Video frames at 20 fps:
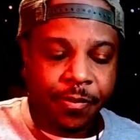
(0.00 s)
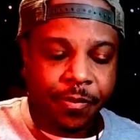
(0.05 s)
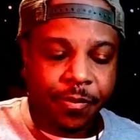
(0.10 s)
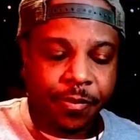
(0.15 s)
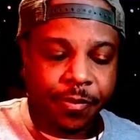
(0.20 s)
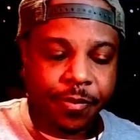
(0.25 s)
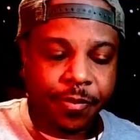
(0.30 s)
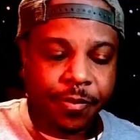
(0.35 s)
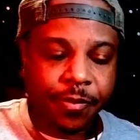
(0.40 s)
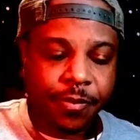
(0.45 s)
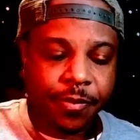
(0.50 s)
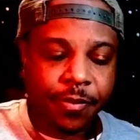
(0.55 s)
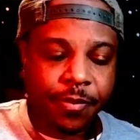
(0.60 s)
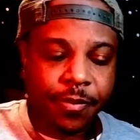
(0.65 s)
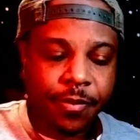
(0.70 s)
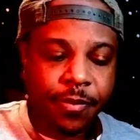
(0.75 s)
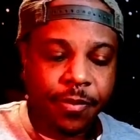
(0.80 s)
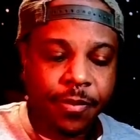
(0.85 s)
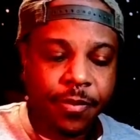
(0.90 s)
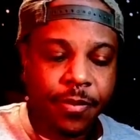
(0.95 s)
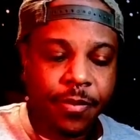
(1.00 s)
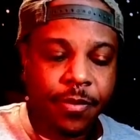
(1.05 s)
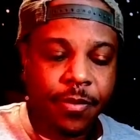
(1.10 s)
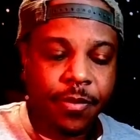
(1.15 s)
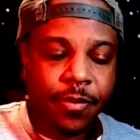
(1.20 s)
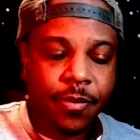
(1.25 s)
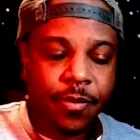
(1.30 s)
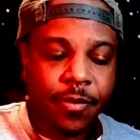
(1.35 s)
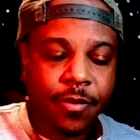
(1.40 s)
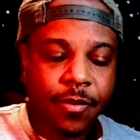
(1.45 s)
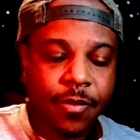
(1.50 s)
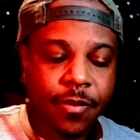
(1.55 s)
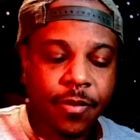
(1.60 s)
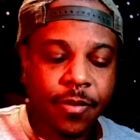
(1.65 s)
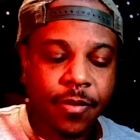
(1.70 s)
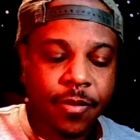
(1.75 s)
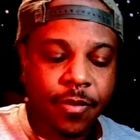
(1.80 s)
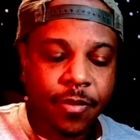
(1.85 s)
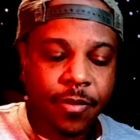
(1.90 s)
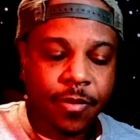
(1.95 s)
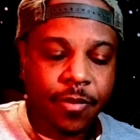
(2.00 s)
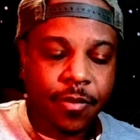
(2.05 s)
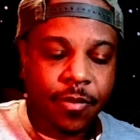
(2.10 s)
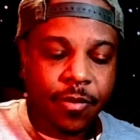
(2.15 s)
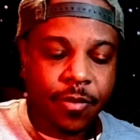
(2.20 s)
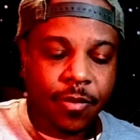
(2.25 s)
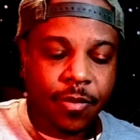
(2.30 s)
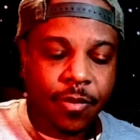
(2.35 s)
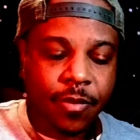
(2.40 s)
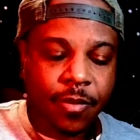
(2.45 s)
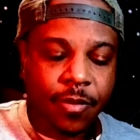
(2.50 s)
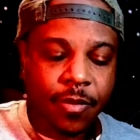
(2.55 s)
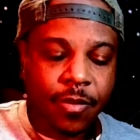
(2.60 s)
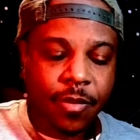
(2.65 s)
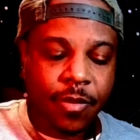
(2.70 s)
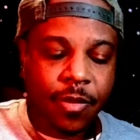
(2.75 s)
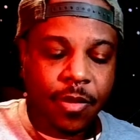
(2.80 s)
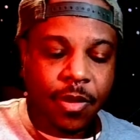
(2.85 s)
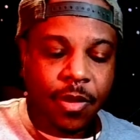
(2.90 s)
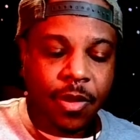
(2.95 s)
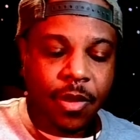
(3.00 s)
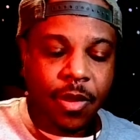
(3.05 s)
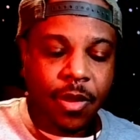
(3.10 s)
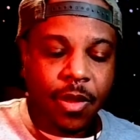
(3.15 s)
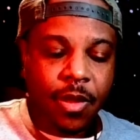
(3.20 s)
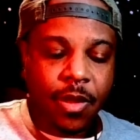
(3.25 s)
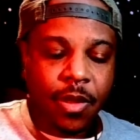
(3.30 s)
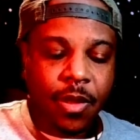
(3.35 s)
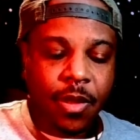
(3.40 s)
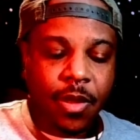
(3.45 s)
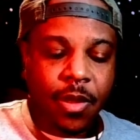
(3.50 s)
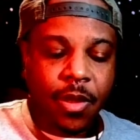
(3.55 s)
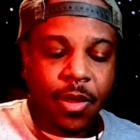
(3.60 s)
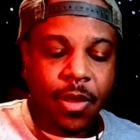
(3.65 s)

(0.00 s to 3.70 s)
(no one is talking)